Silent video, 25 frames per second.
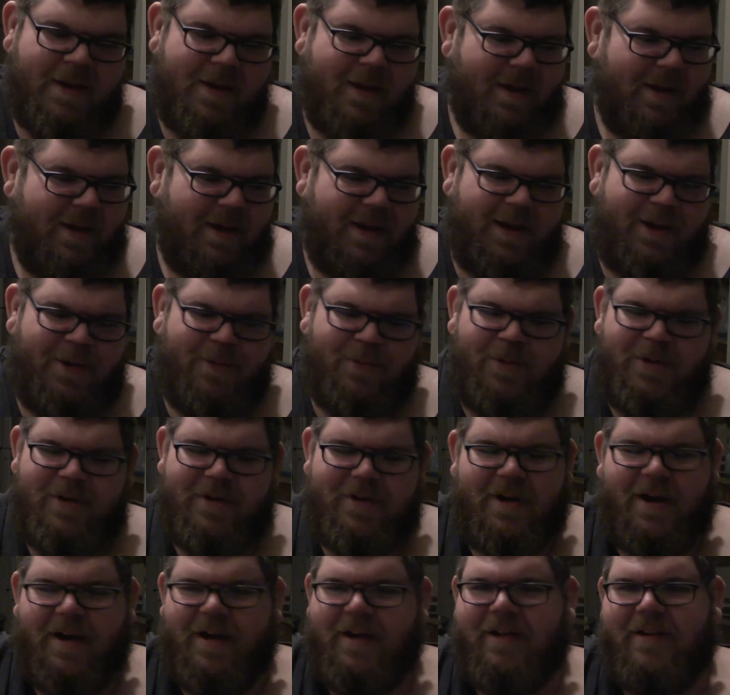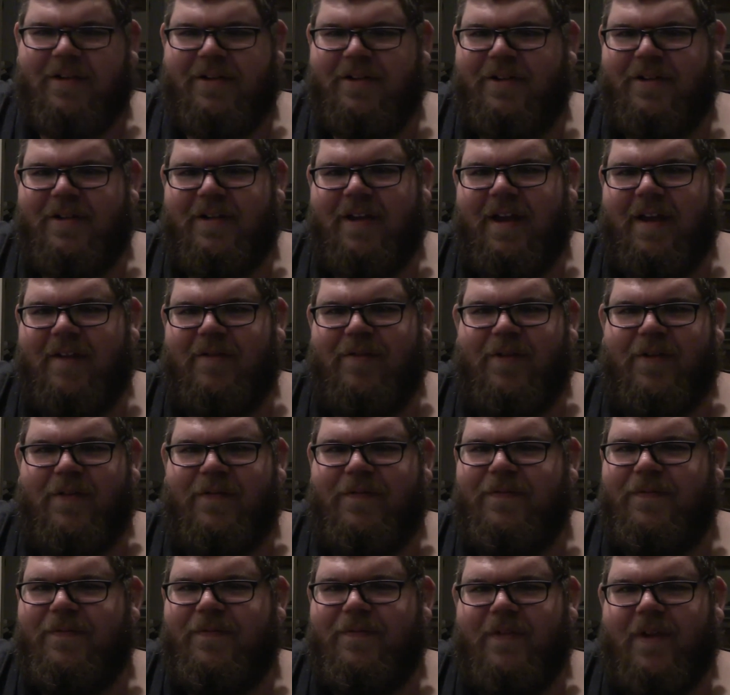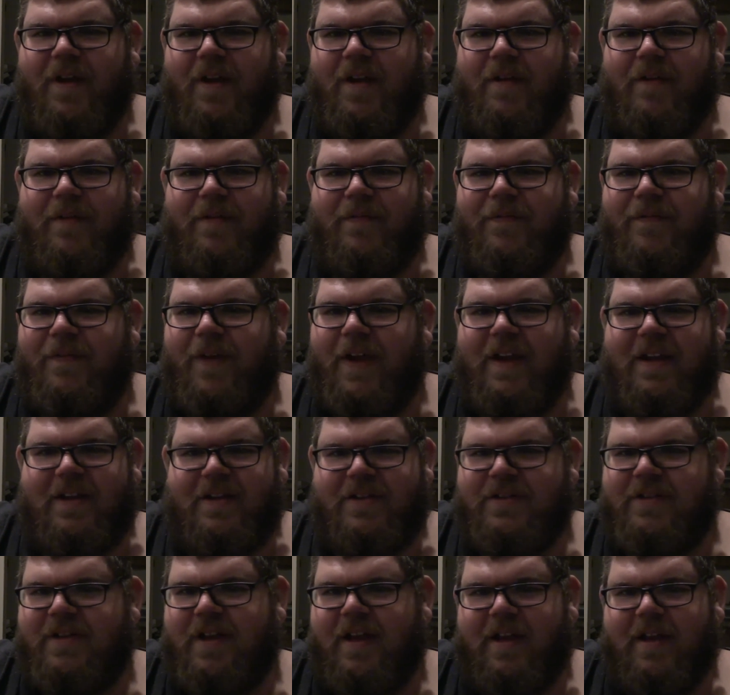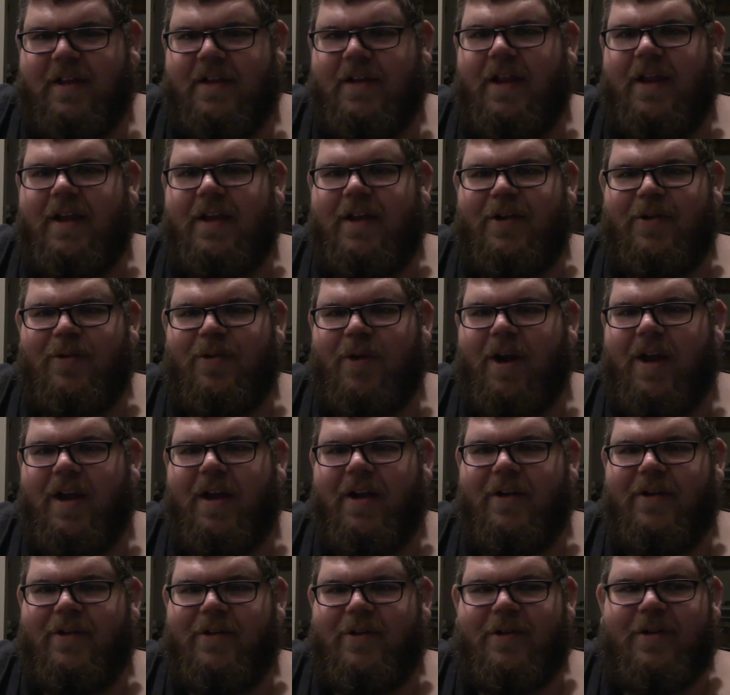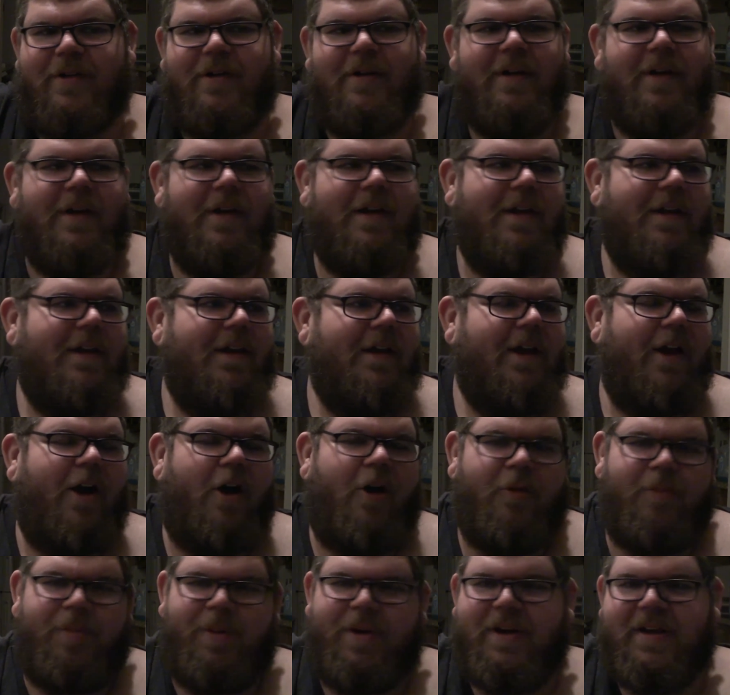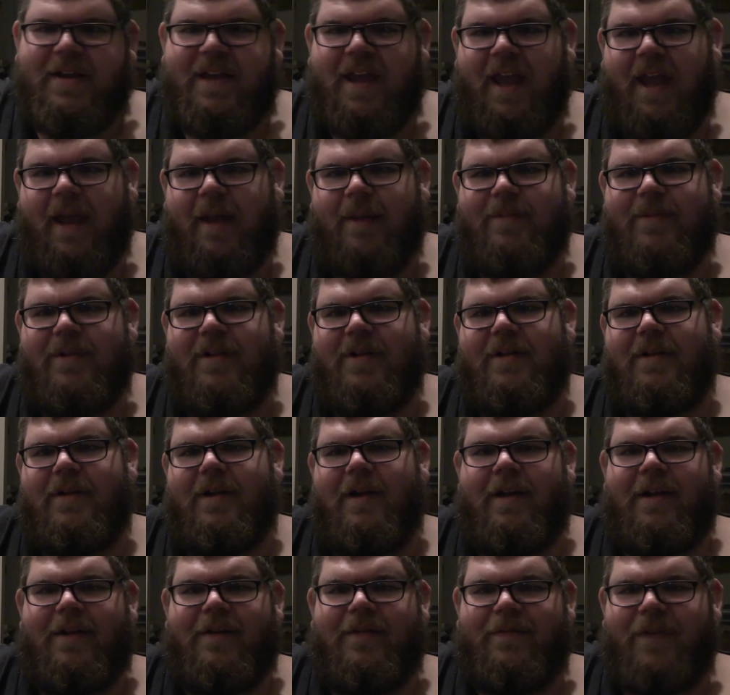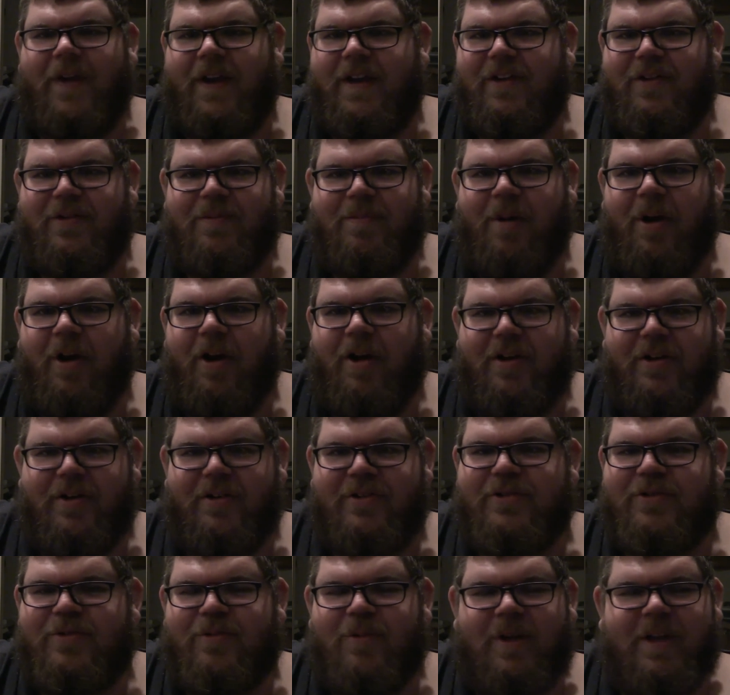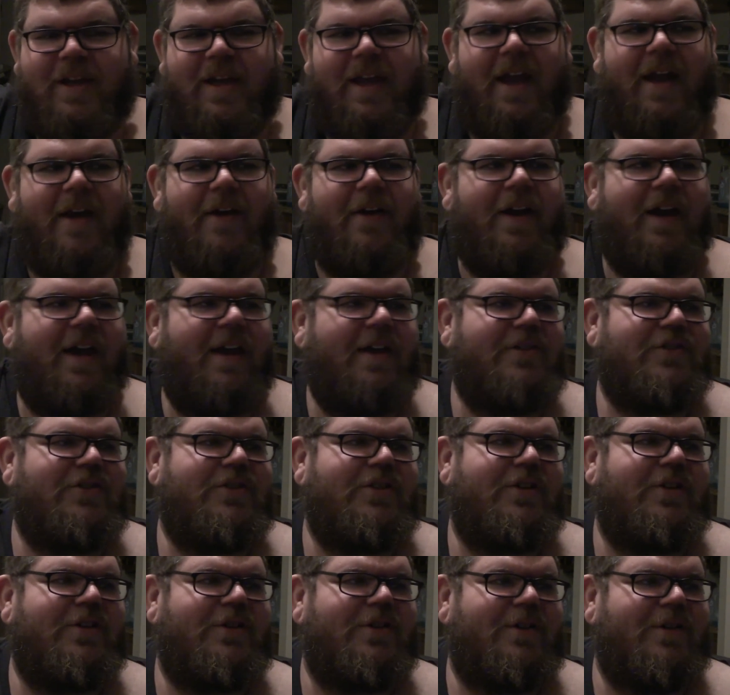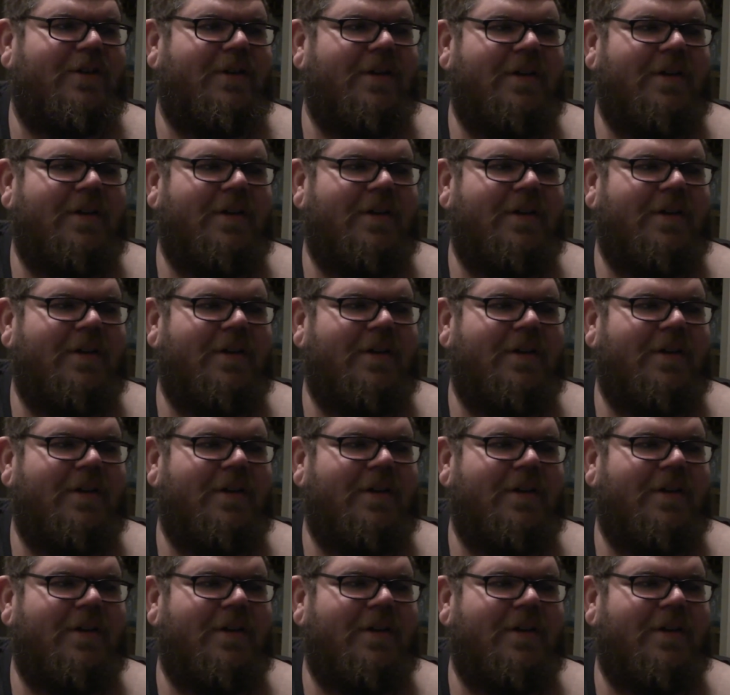it wasn't odd to have a fake snake laying around, or open a cabinet and a fake spider swing out at you, or